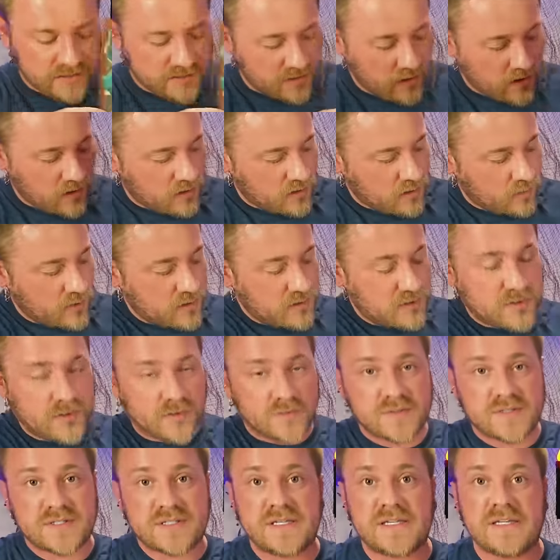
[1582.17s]
the dark, what you
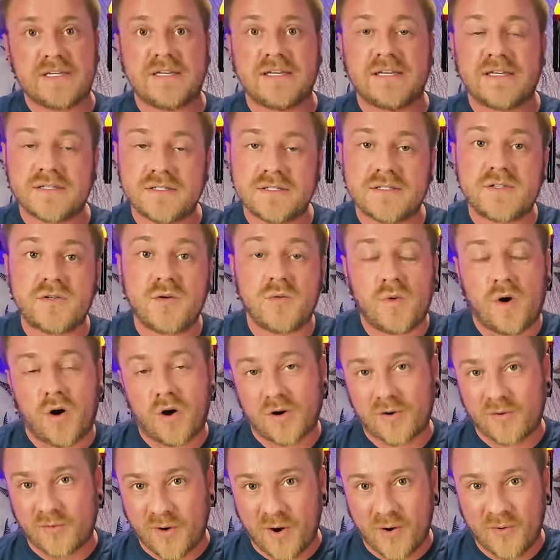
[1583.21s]
don't see is you
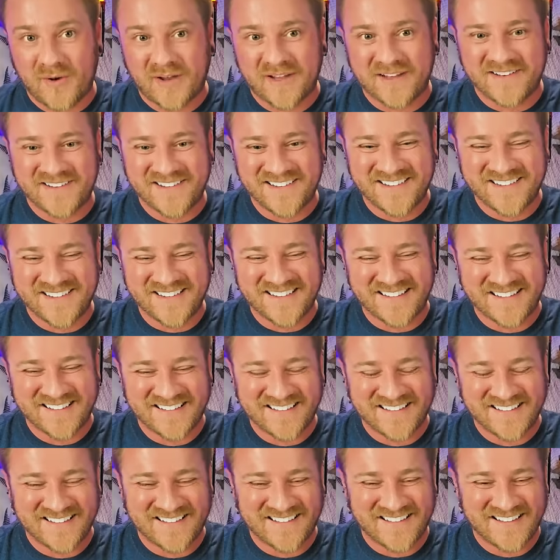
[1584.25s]
are growing.
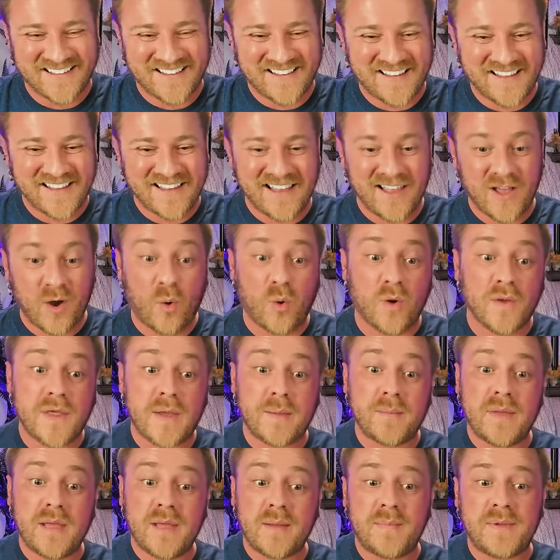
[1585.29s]
Or
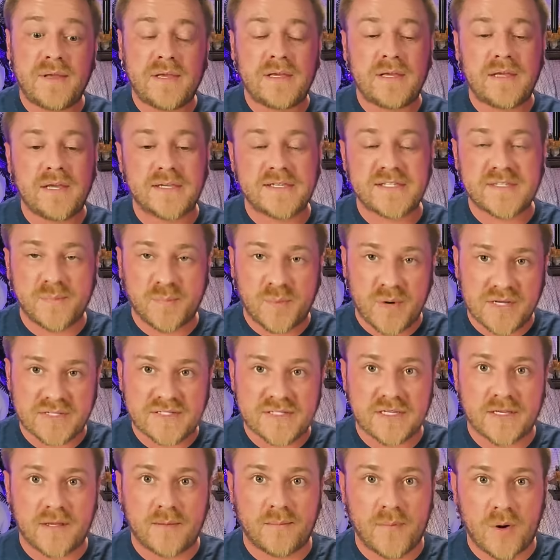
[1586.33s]
that maybe
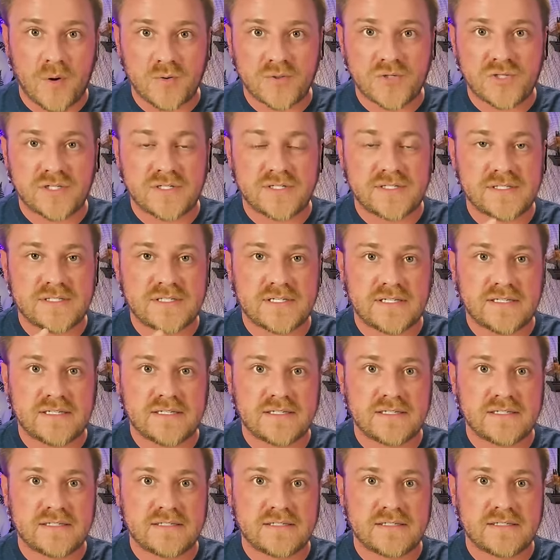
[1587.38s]
expressing emotions
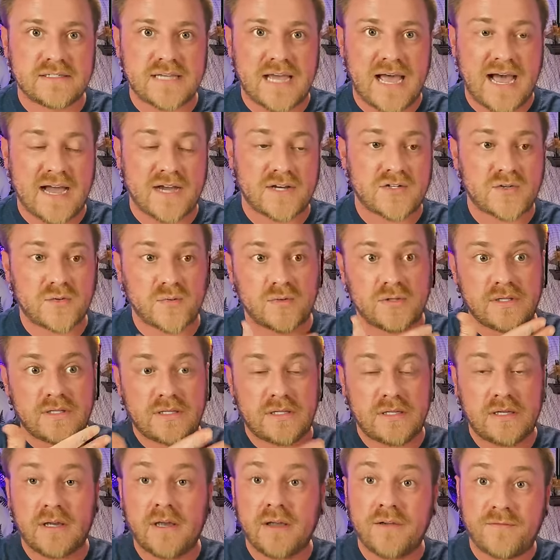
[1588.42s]
is
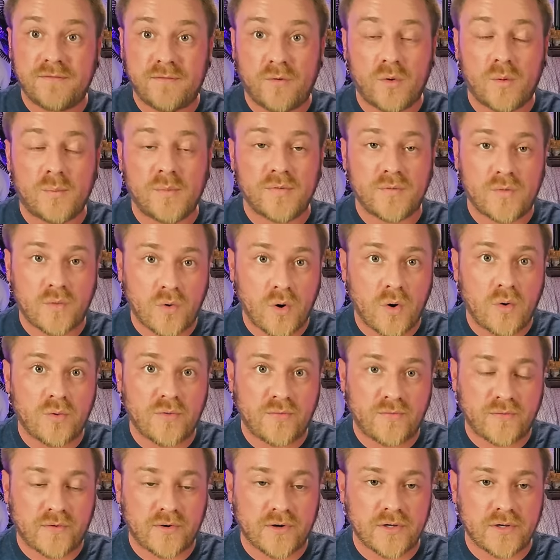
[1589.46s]
actually a form of
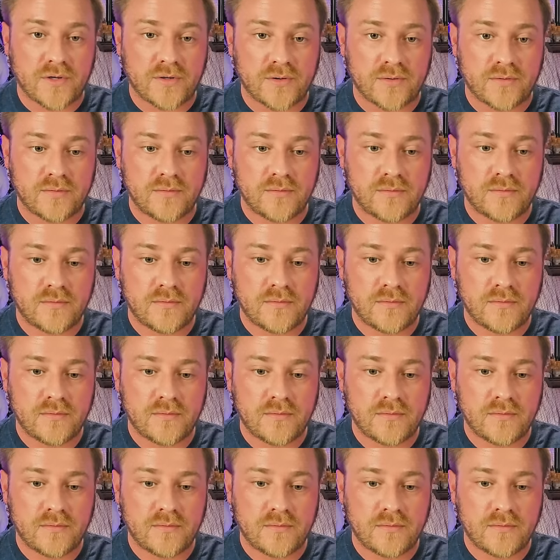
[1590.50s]
growth for you.